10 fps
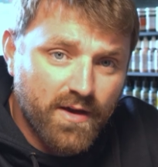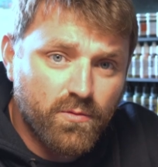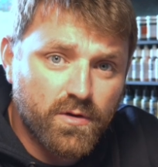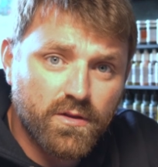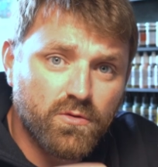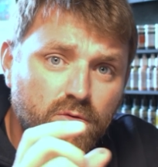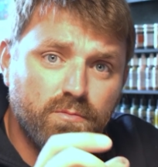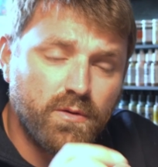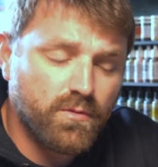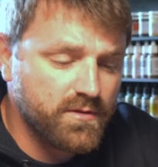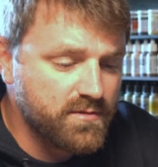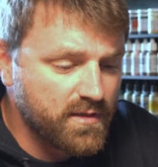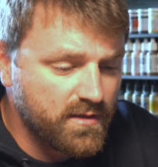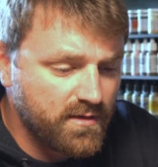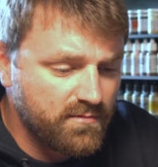have one of the Hornby
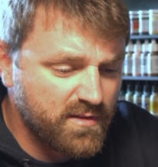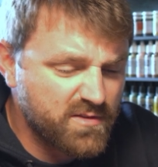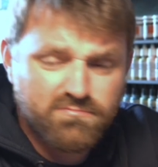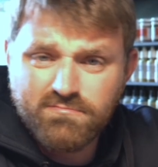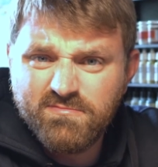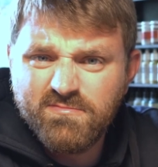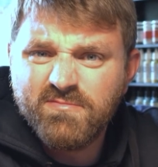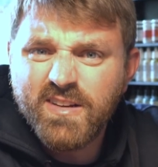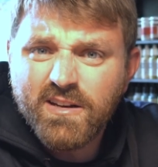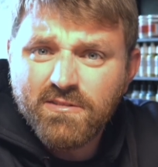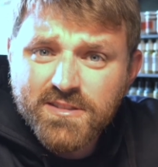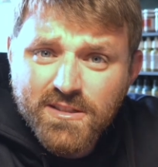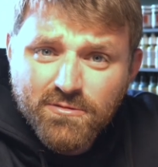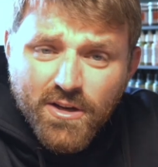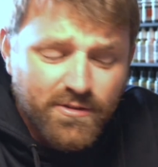ones, and this really nice
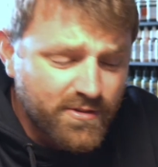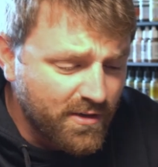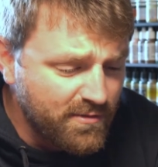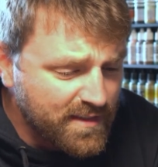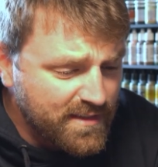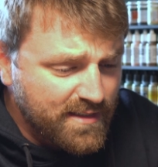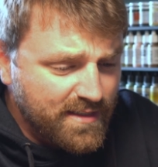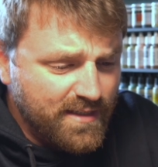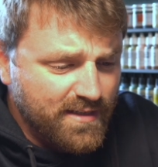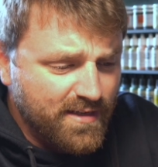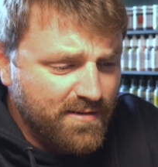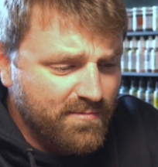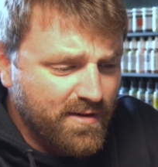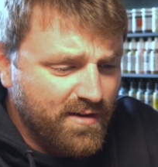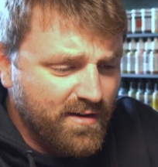little loco.
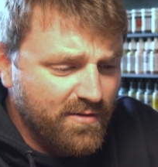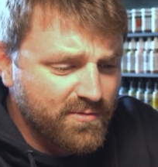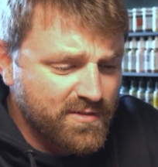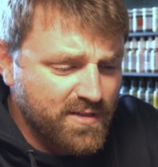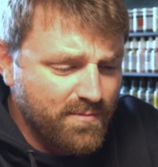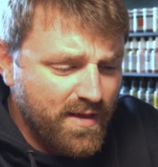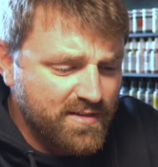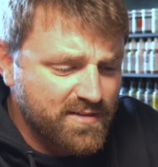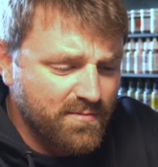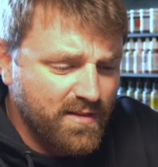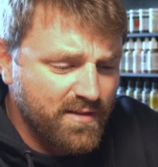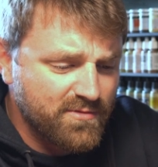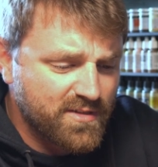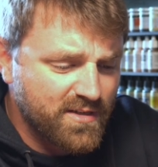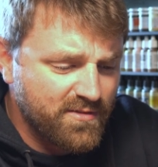And I wanted to make something that
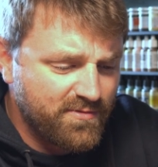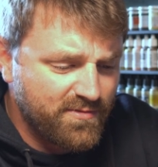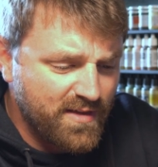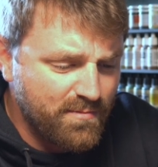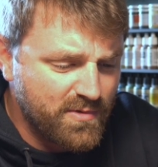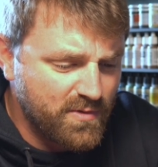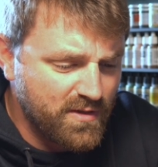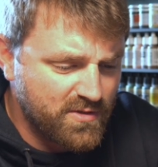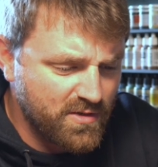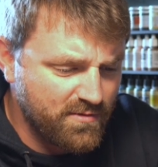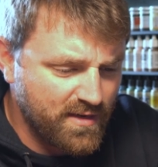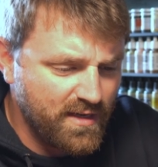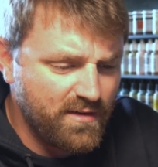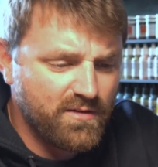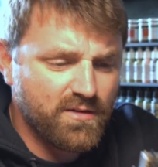was kind of in between the two,
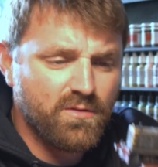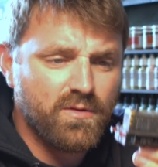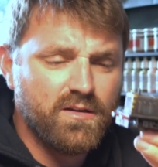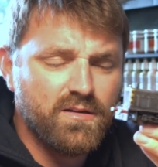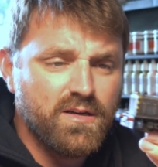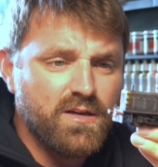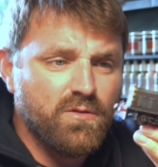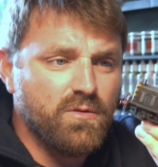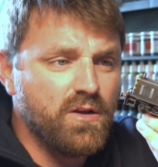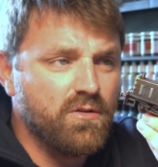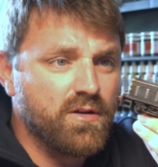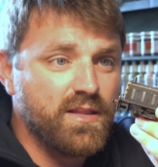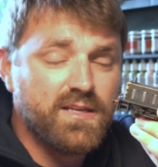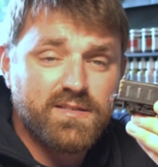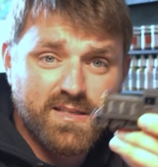really. When you look at
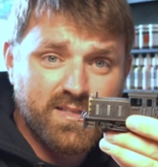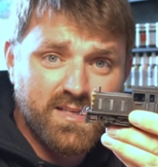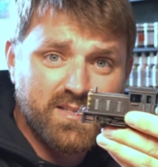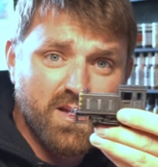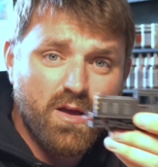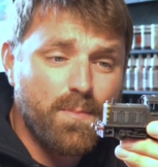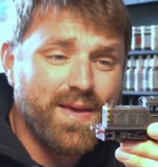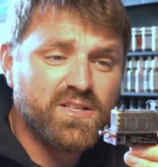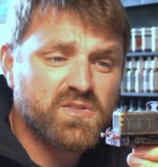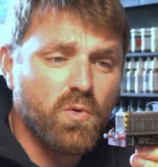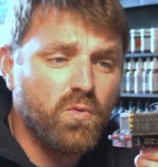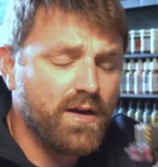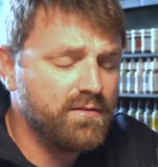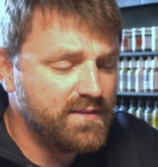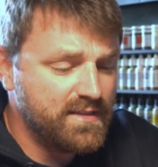this is a bit
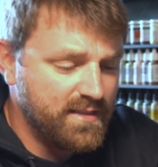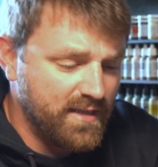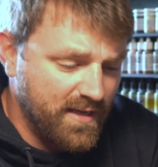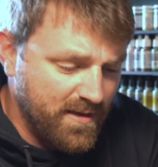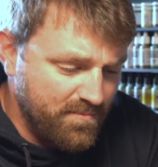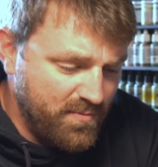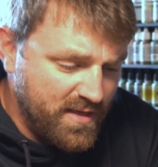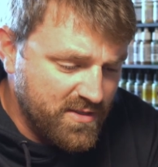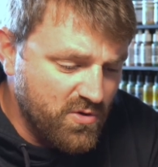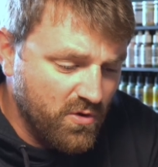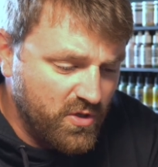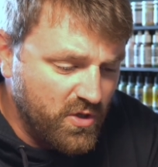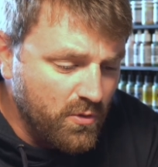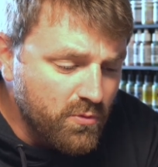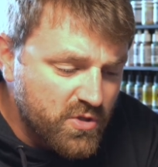smaller, but it's not
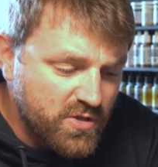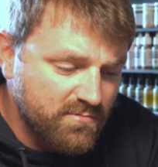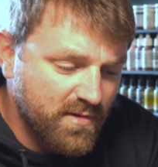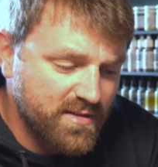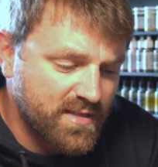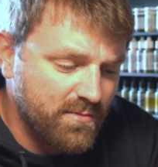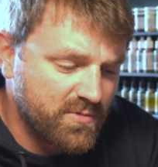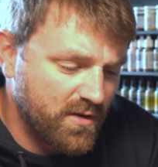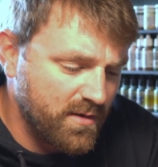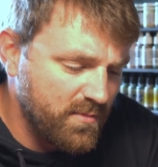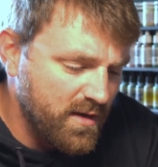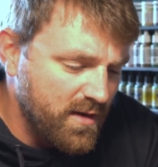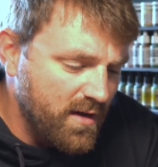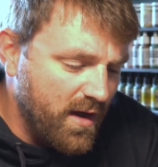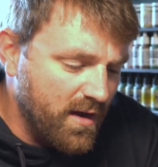huge at the same time.
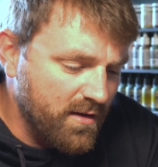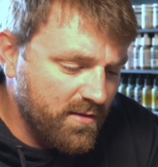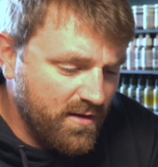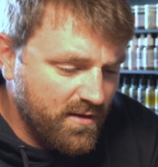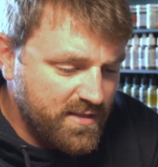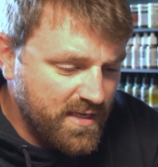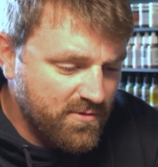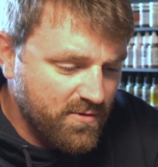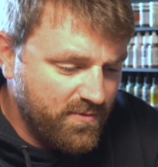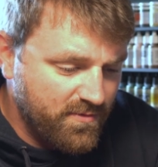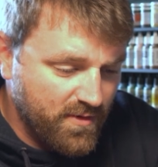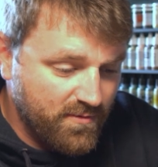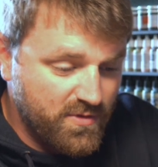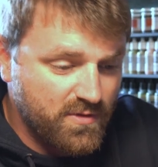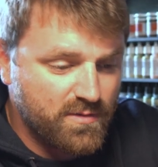I like the idea
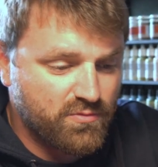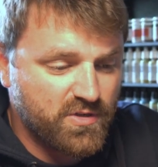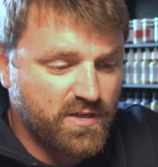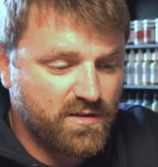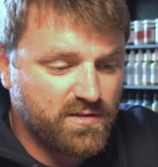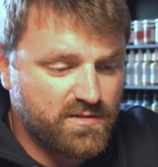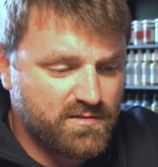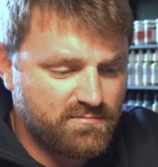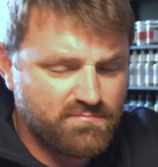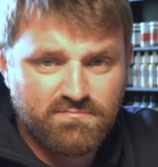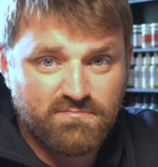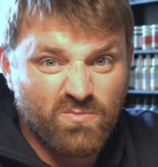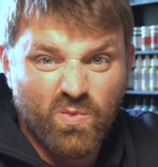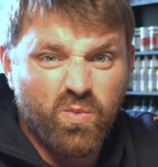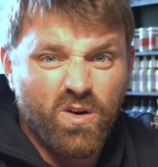of doing this project because
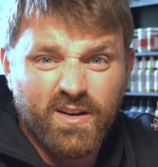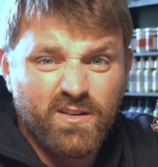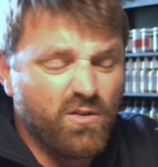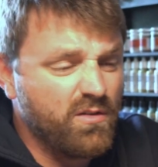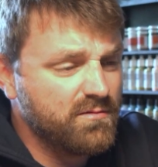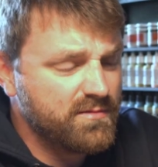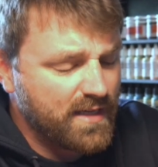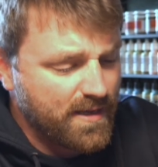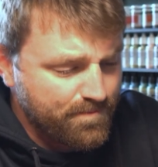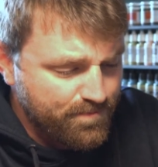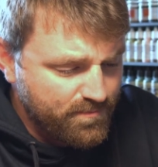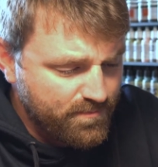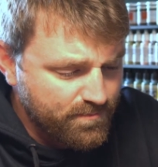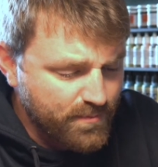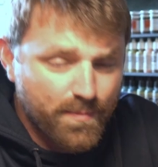why not?
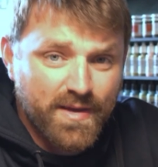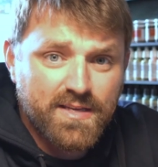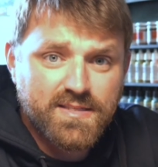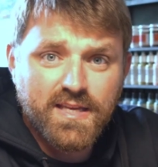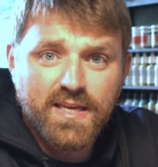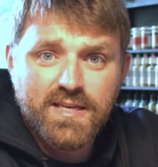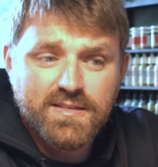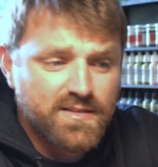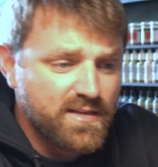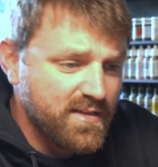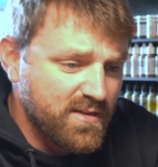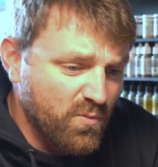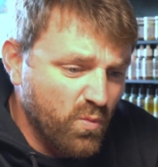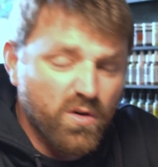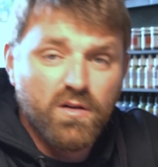My biggest thing is
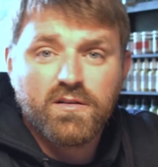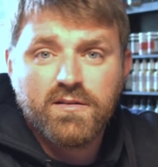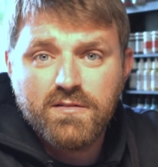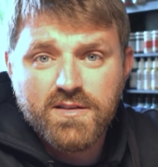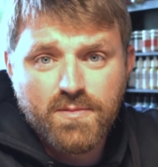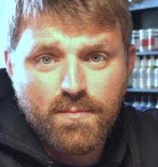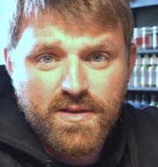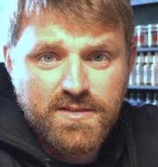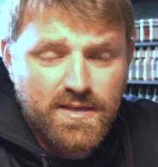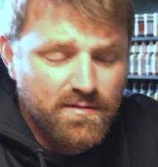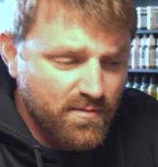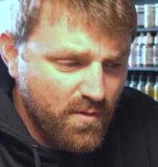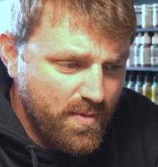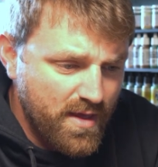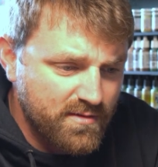work has been busy. I'm
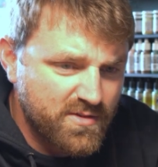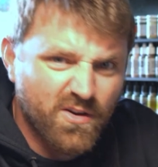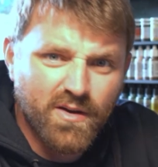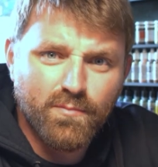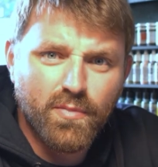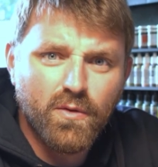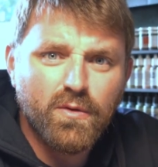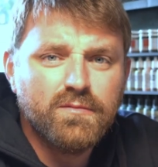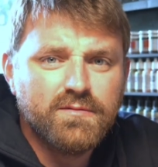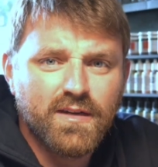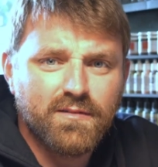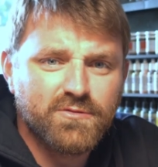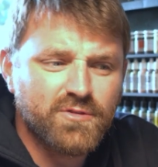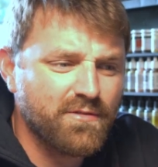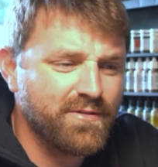a bit time poor.
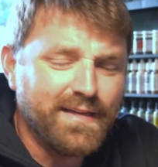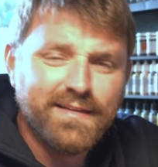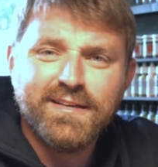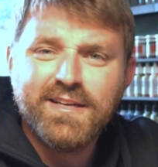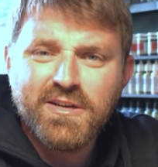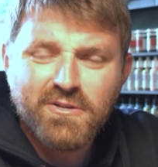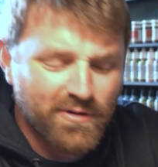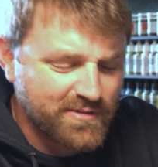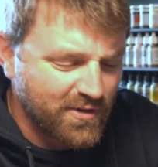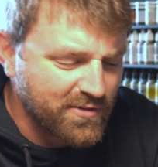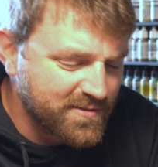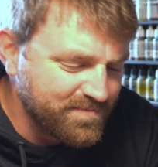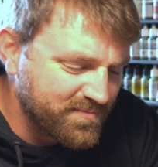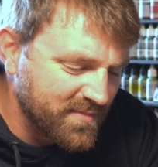I'm travelling quite a lot,